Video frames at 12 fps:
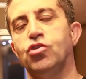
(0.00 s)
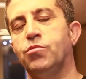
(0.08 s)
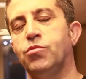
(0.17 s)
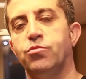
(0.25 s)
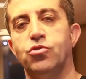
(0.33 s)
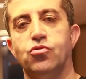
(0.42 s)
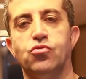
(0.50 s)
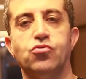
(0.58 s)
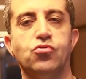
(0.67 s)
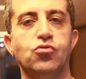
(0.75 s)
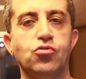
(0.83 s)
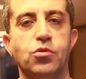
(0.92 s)
cap
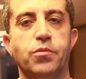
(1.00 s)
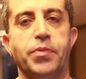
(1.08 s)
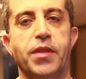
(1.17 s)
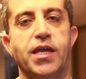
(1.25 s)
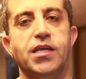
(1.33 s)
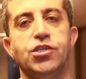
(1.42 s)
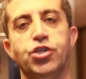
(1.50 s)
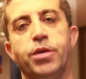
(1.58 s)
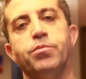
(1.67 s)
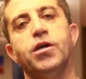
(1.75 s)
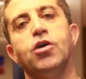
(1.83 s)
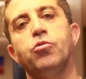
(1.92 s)
when he is
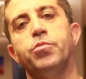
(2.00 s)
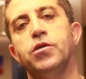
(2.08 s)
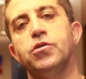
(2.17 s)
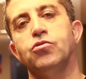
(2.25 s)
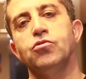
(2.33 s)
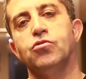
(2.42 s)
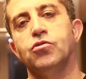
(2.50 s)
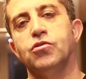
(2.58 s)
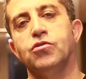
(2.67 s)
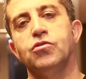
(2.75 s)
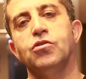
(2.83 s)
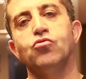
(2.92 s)
outside, in the
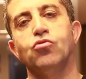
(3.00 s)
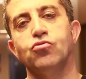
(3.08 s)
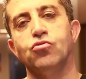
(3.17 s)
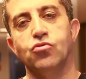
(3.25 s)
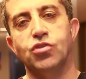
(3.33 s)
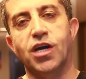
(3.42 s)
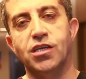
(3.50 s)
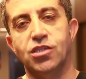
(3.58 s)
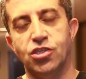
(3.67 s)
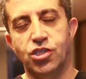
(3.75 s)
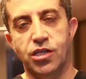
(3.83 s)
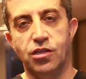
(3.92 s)
rain, or
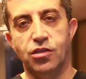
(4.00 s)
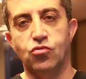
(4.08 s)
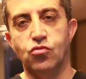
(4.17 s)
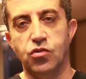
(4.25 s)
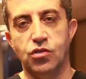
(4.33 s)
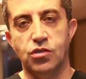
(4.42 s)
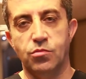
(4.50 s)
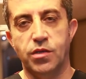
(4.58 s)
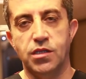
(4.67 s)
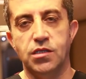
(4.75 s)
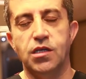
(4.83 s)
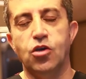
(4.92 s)
when he is in a
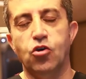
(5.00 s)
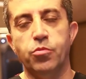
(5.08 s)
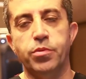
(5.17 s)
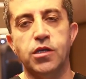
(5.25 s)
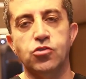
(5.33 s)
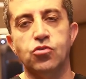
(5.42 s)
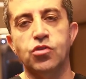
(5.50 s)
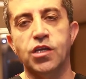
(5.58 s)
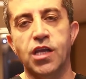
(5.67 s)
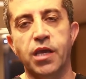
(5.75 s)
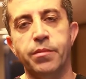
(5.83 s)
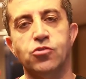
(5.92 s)
place where there
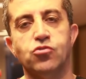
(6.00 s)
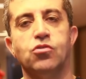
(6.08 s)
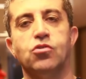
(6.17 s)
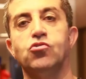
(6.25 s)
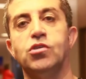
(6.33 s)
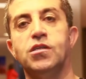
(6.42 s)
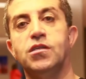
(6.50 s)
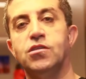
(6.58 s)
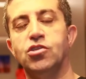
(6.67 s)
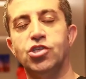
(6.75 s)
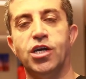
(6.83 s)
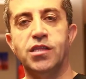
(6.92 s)
is dust.
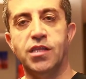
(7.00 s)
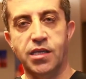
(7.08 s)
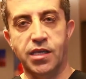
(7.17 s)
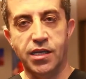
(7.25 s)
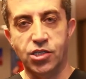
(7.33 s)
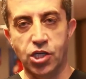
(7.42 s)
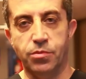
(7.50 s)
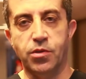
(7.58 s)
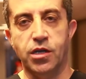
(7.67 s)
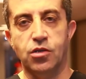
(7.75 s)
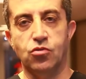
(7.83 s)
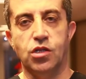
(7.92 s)
In this way, the
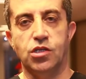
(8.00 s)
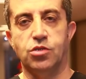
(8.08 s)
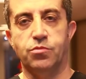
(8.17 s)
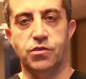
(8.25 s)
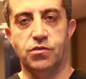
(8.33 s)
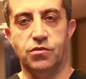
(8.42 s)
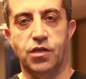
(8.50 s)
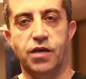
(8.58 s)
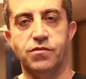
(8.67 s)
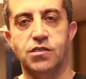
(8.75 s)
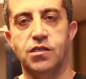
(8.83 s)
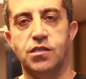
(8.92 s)
cap will
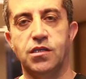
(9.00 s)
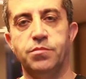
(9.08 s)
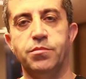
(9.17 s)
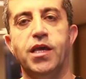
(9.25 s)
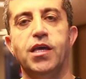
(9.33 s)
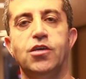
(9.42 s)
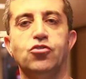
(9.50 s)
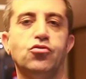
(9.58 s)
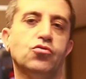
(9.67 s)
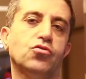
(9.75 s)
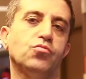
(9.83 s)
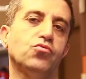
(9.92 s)
protect your
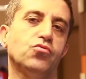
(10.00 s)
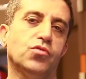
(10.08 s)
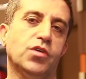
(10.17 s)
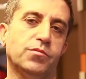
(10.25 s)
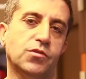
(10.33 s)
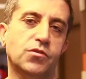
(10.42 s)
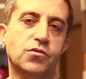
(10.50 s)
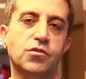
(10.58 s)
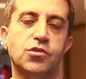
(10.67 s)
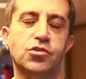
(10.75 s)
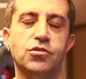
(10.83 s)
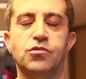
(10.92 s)
transplanted hair
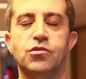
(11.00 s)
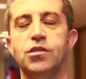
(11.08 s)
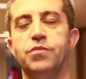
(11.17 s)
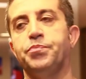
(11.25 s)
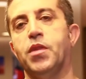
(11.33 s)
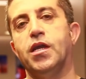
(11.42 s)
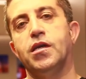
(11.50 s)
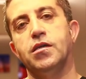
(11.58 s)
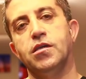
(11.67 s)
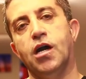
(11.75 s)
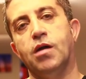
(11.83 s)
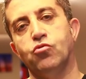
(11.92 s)
from
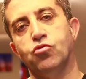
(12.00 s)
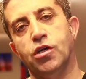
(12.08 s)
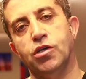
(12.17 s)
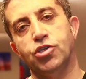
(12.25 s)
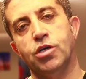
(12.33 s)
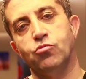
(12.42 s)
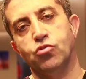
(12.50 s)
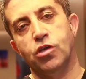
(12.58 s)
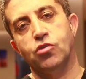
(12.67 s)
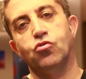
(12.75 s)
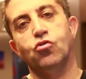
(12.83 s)
external factors.